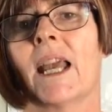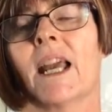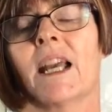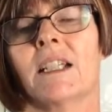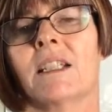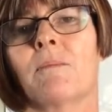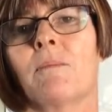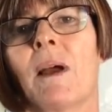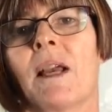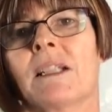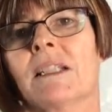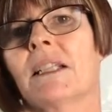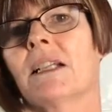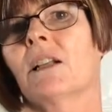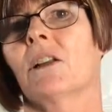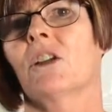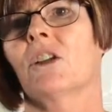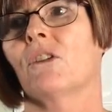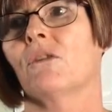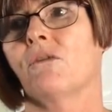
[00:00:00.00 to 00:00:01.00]
It's
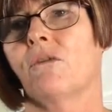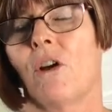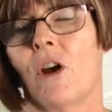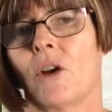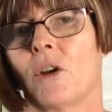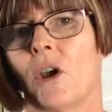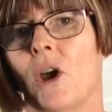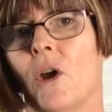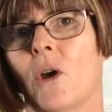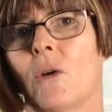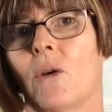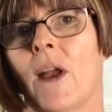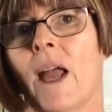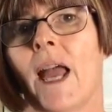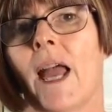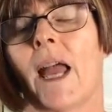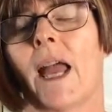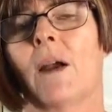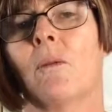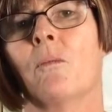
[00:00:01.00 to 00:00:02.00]
basically a photo
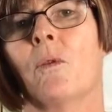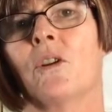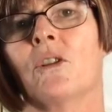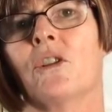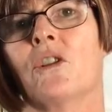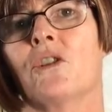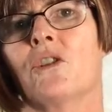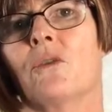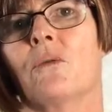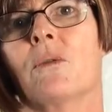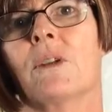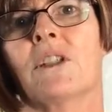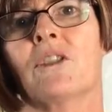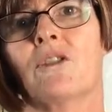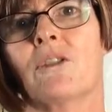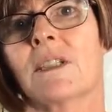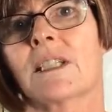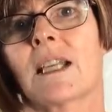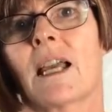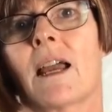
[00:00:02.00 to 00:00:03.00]
and what you do is
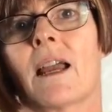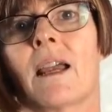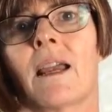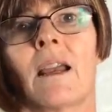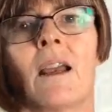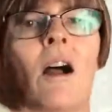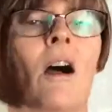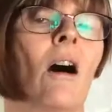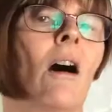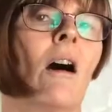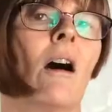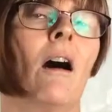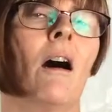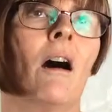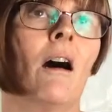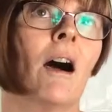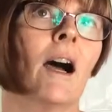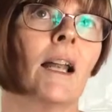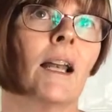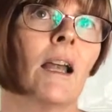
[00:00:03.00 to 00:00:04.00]
you say,
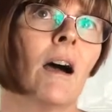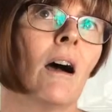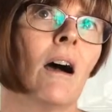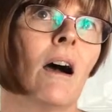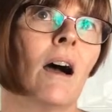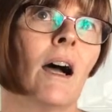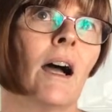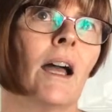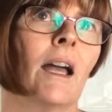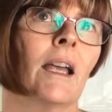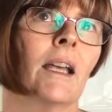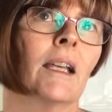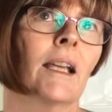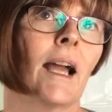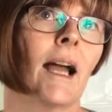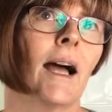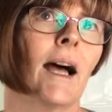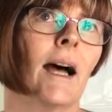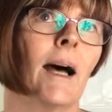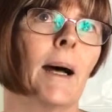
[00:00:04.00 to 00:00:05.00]
I
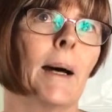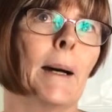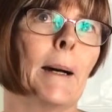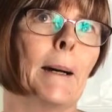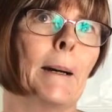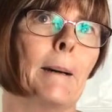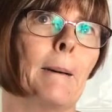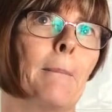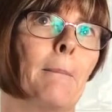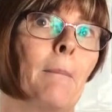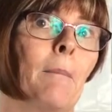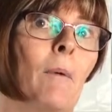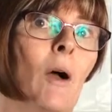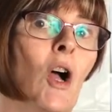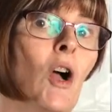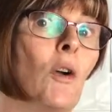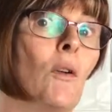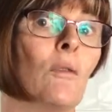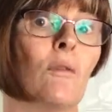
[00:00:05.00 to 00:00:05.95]
like um,